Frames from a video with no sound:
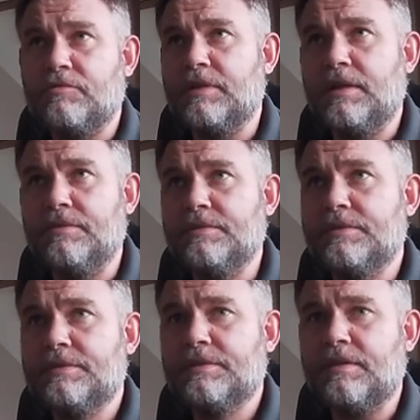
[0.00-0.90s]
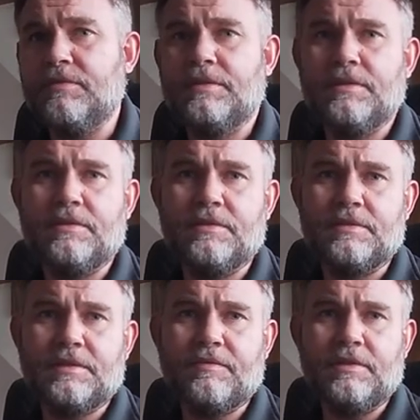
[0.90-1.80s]
around 70
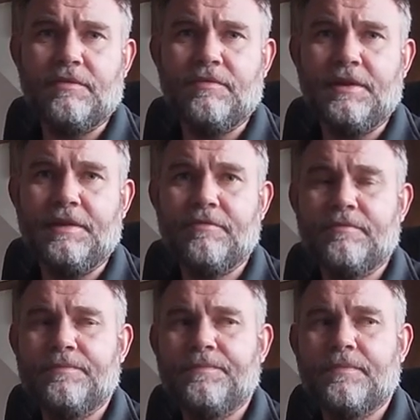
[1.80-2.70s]
to 75.